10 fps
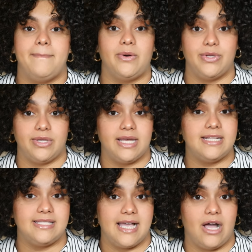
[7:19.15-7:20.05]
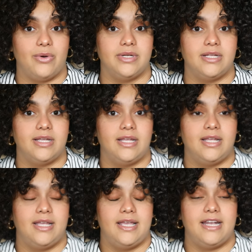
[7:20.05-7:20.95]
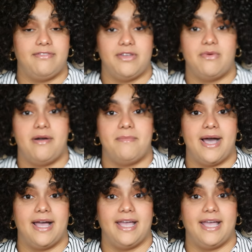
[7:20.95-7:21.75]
But when you get it down, and if you want